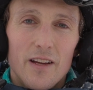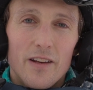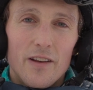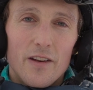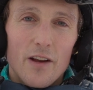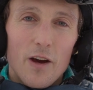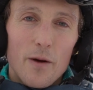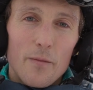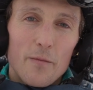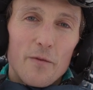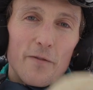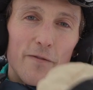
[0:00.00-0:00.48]

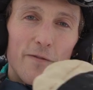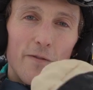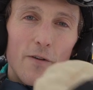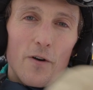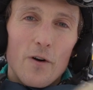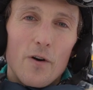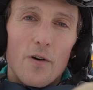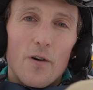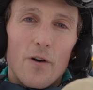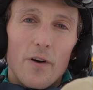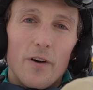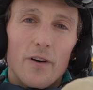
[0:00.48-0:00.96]
Number
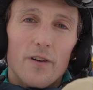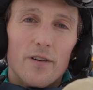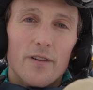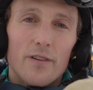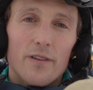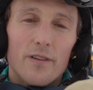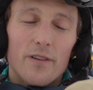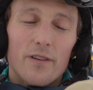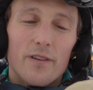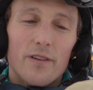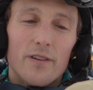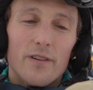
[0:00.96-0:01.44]
4.
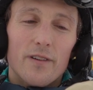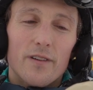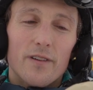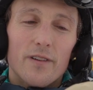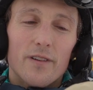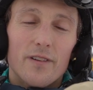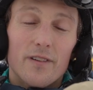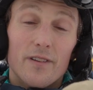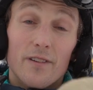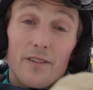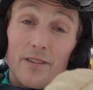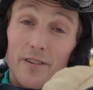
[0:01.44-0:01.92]

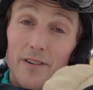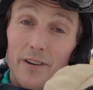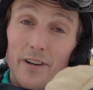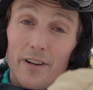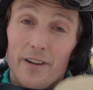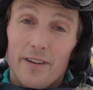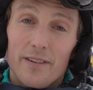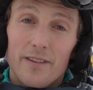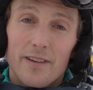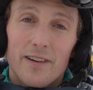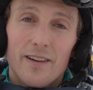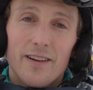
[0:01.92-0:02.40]
Right.